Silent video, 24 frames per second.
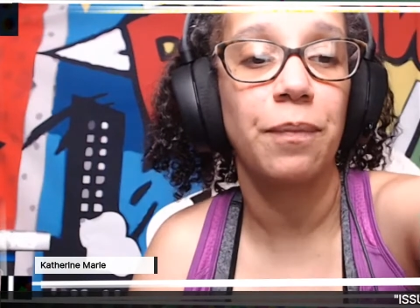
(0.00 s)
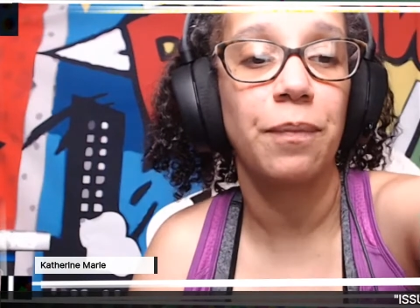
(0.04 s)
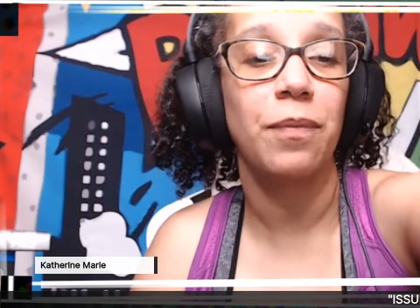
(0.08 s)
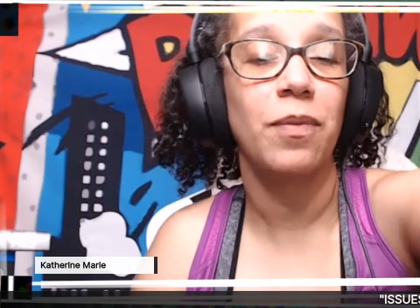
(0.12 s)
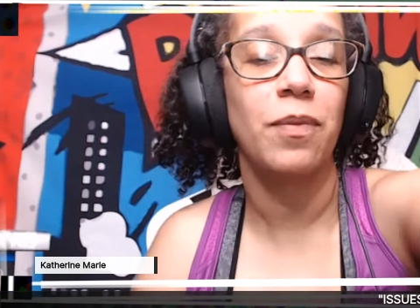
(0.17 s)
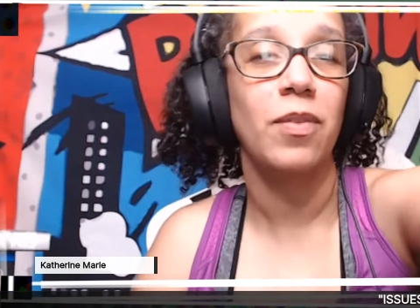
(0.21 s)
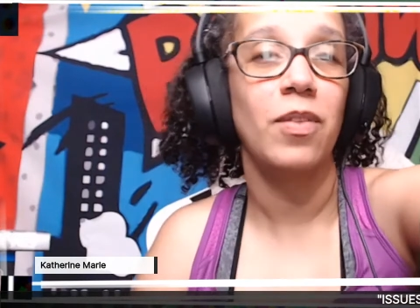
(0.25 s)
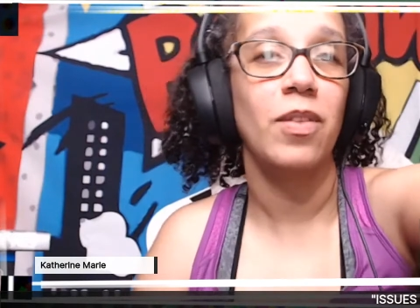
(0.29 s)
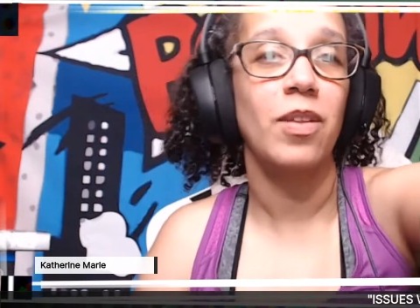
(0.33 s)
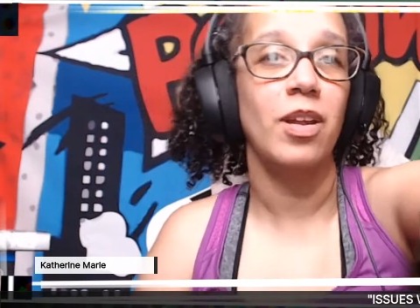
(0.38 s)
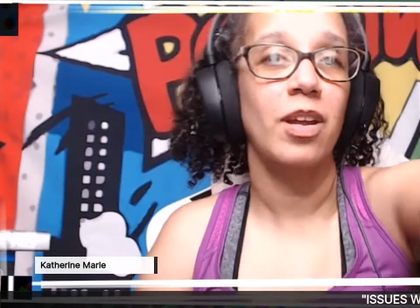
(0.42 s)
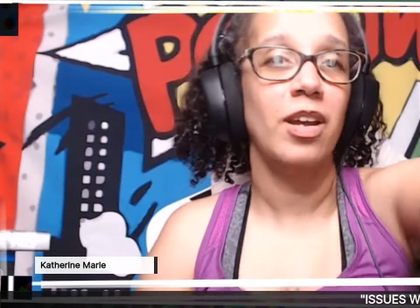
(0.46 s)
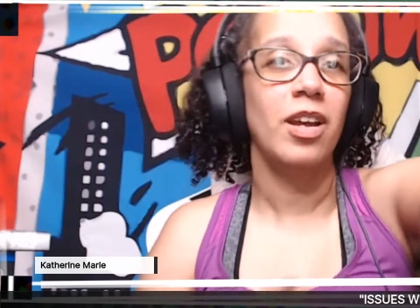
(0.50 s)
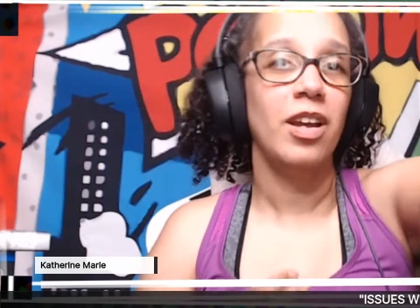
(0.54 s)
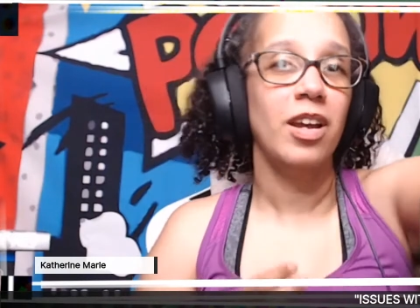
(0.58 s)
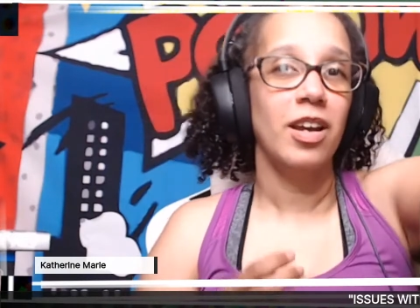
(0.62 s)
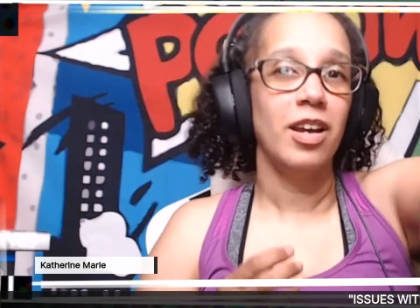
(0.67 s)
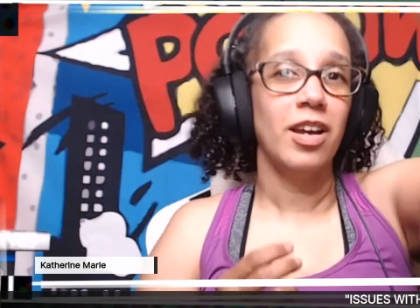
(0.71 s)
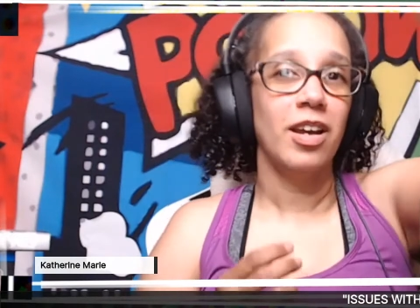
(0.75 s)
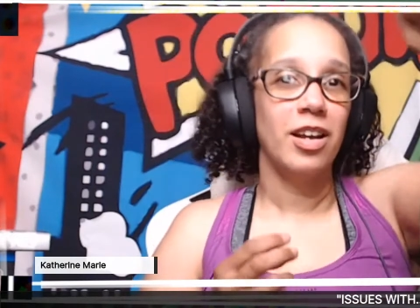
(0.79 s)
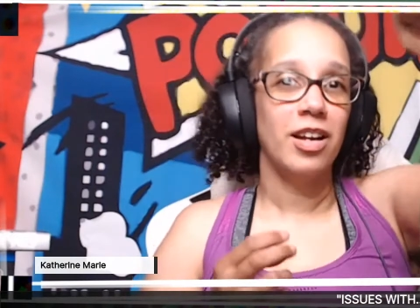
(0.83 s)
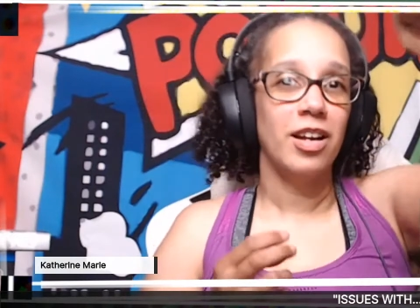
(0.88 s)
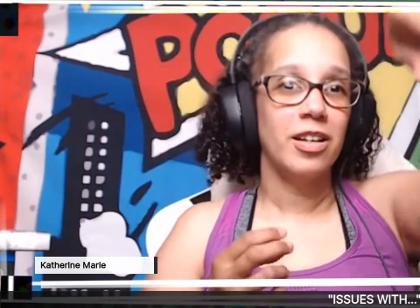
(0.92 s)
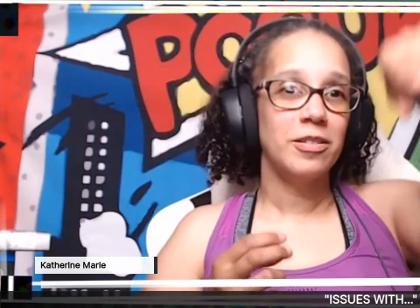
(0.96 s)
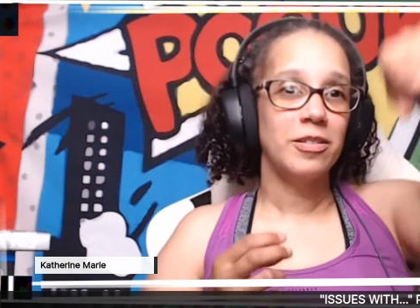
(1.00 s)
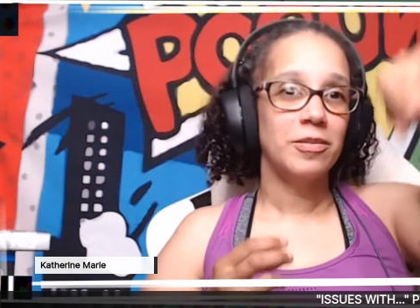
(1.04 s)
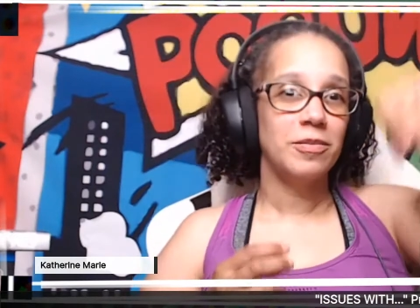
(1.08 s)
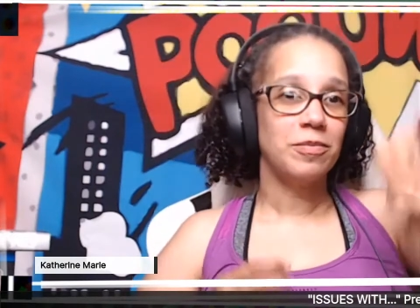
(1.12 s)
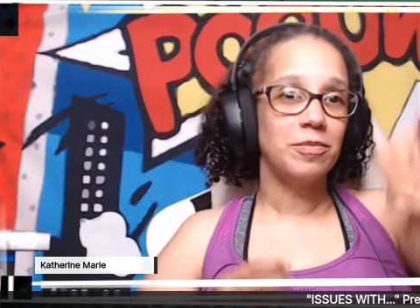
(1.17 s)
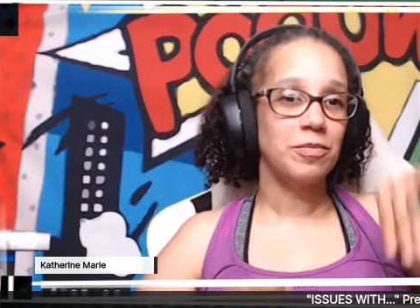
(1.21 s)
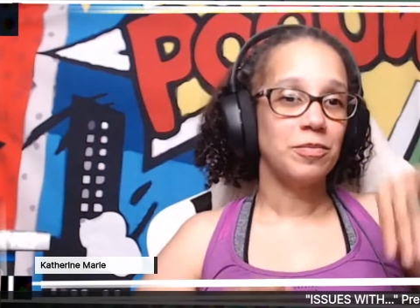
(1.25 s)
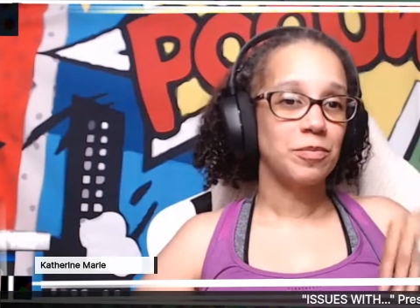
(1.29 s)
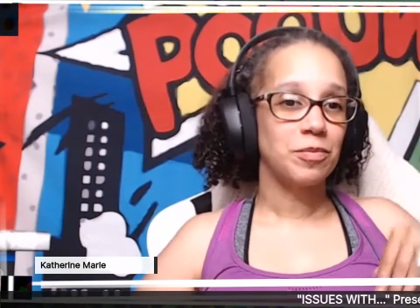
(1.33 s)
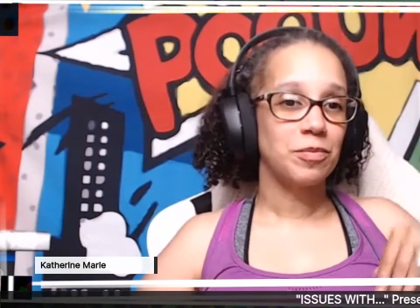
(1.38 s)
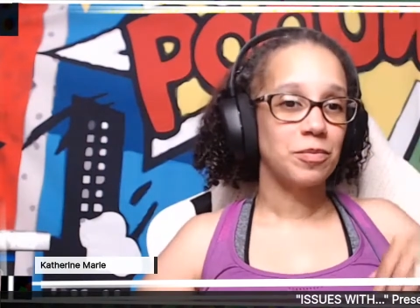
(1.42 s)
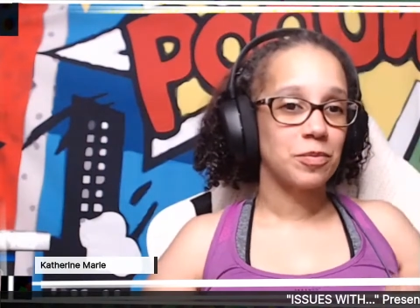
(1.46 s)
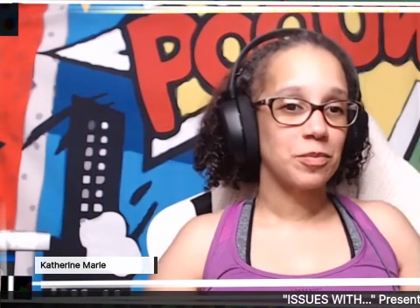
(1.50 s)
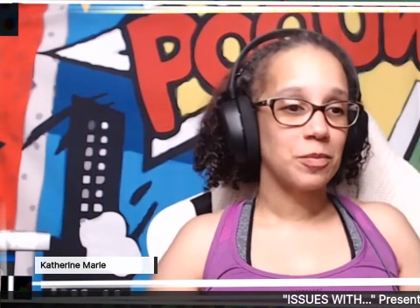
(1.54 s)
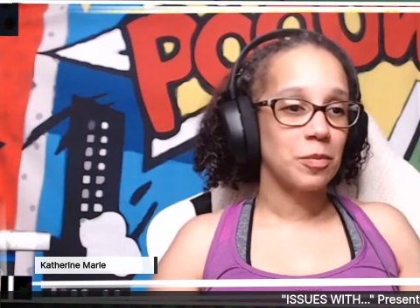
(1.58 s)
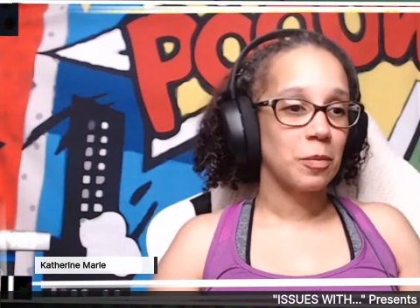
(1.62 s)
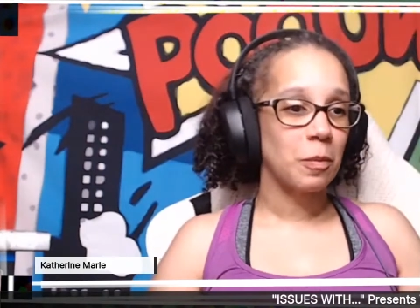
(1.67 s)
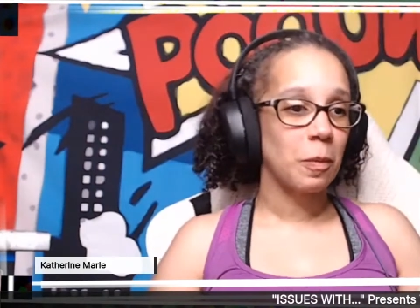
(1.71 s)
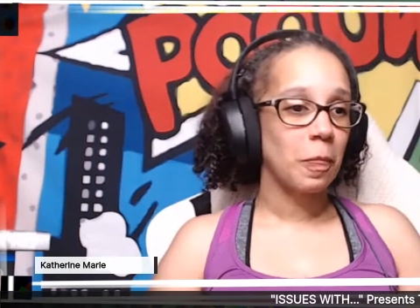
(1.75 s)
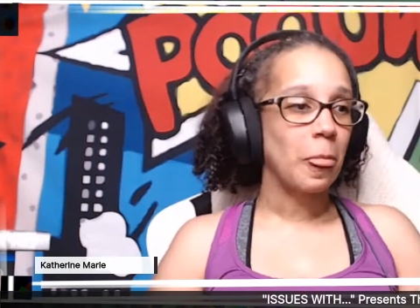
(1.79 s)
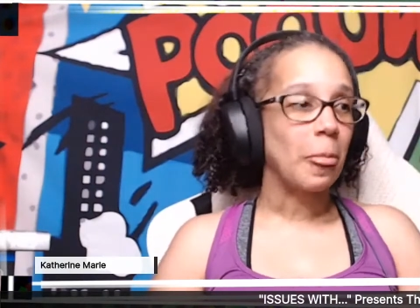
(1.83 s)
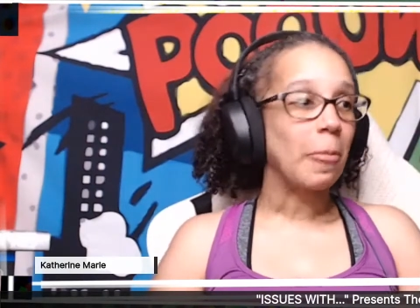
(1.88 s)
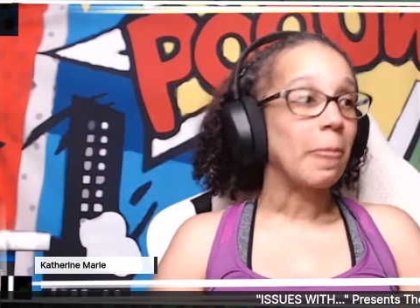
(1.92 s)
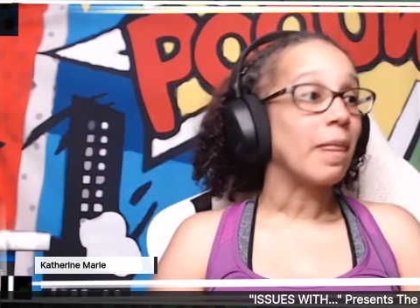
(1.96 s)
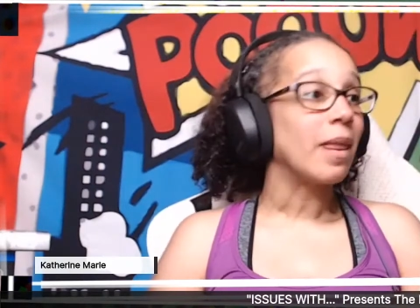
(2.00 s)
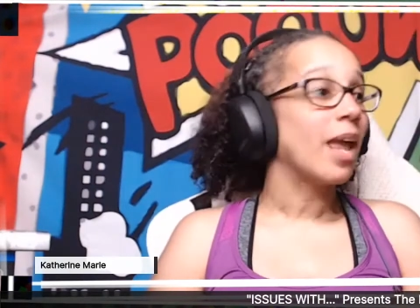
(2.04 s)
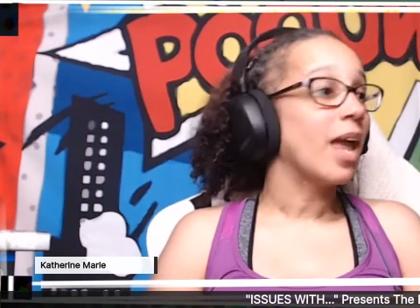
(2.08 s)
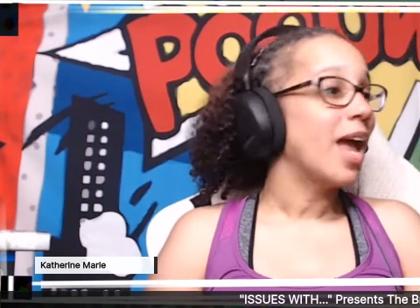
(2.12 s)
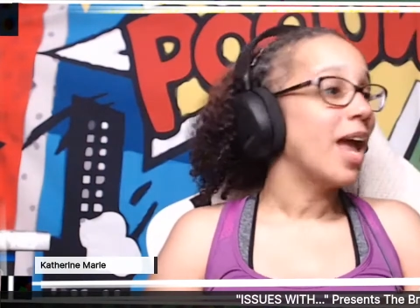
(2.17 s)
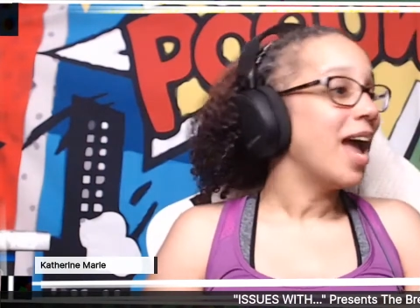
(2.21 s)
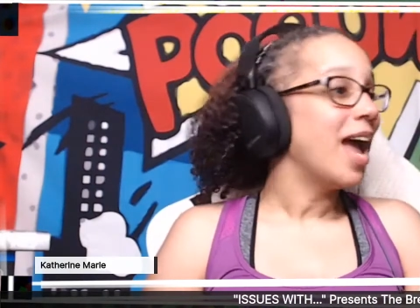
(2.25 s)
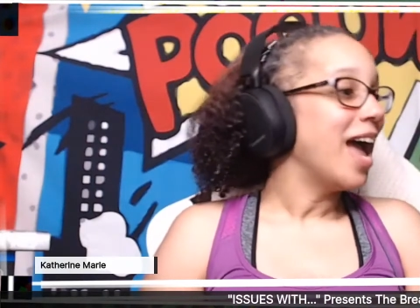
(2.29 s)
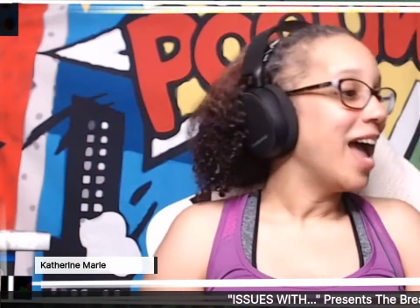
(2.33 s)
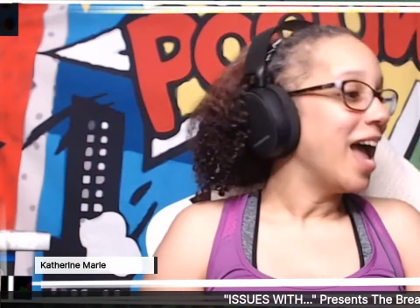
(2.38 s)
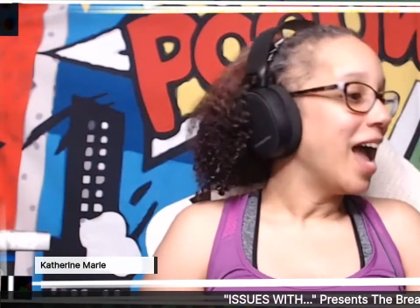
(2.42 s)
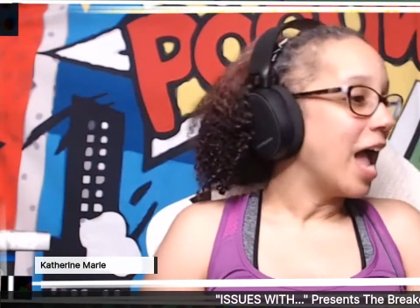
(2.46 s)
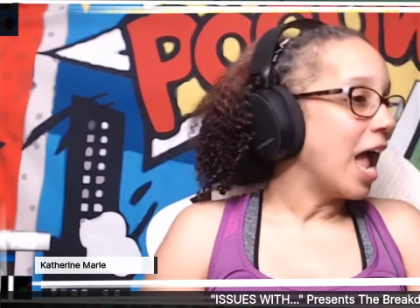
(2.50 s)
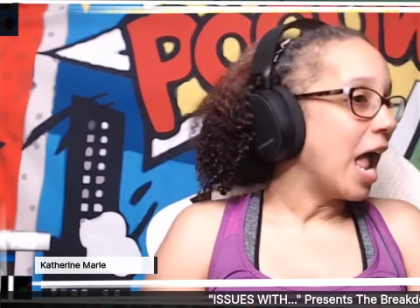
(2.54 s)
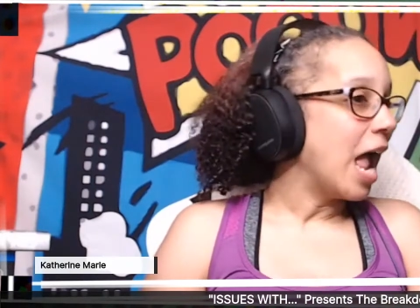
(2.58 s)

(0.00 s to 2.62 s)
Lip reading: And is that your favorite, basically?